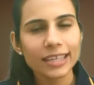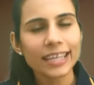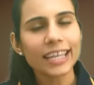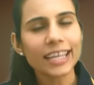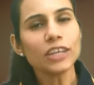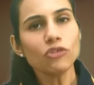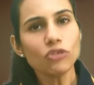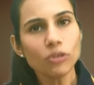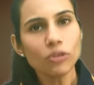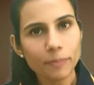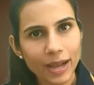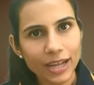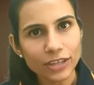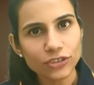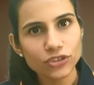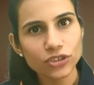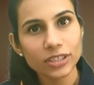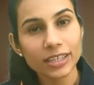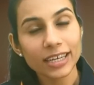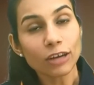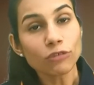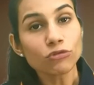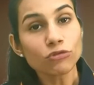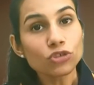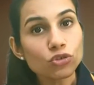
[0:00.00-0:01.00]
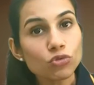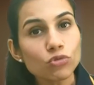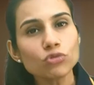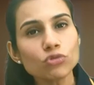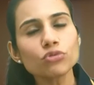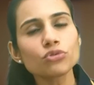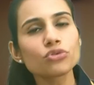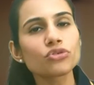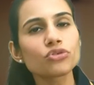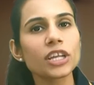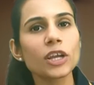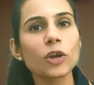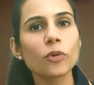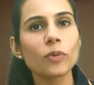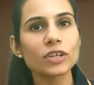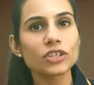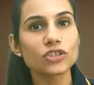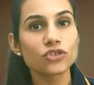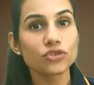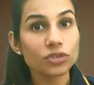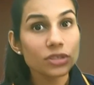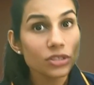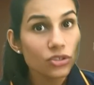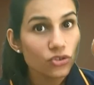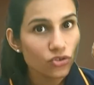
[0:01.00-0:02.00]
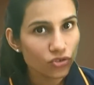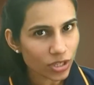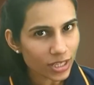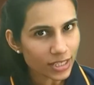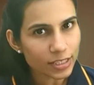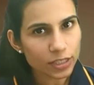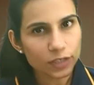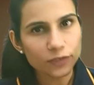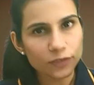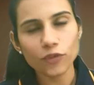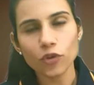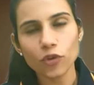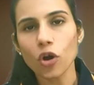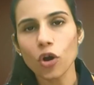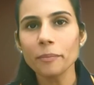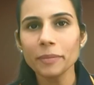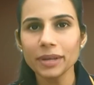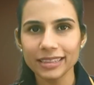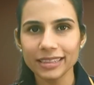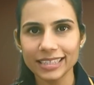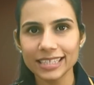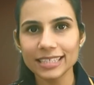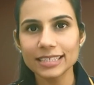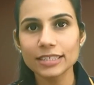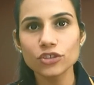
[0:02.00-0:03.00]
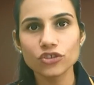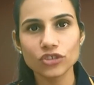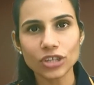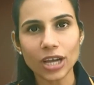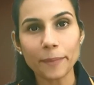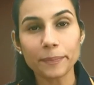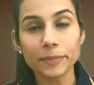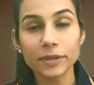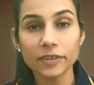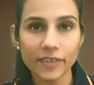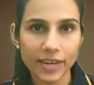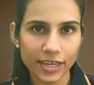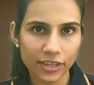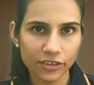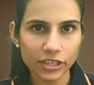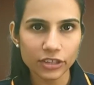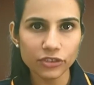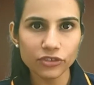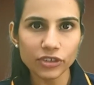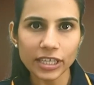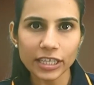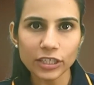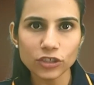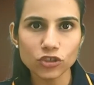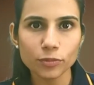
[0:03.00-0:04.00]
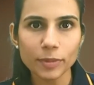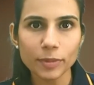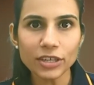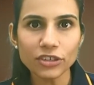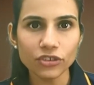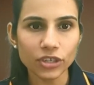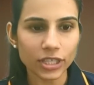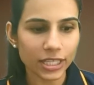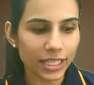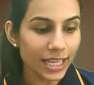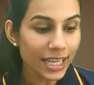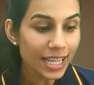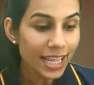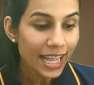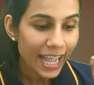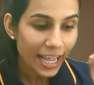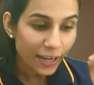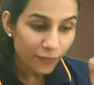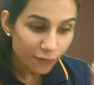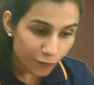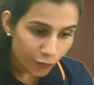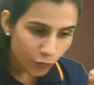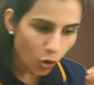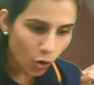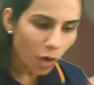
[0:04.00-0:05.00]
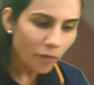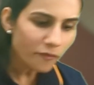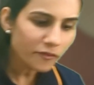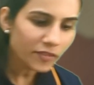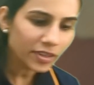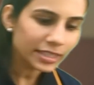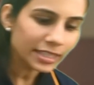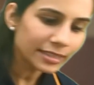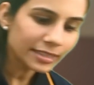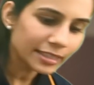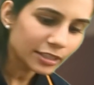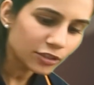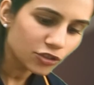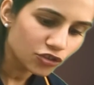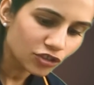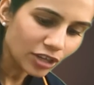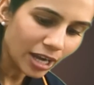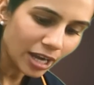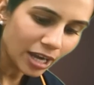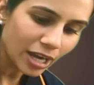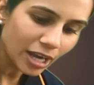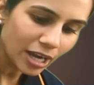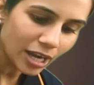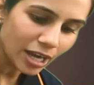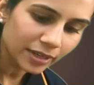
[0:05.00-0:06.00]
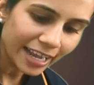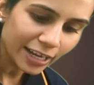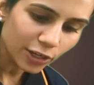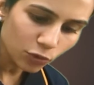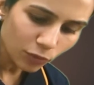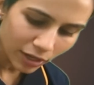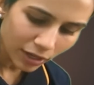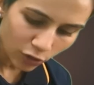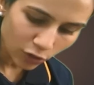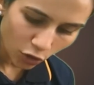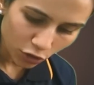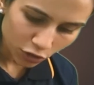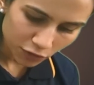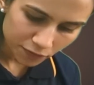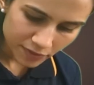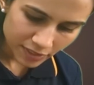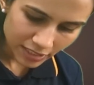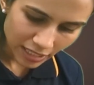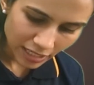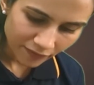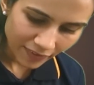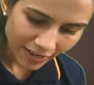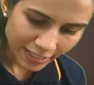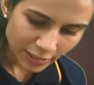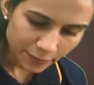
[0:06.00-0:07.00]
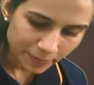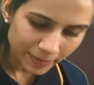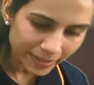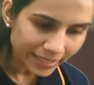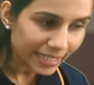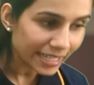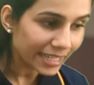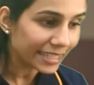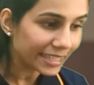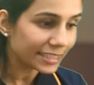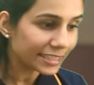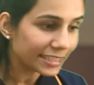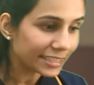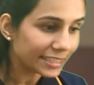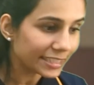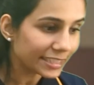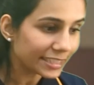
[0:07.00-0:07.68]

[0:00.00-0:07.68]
Can you imagine around 2 to 3 questions just from this chapter, vector and 3D geometry? And from within this chapter, I know a lot of stuff has been deleted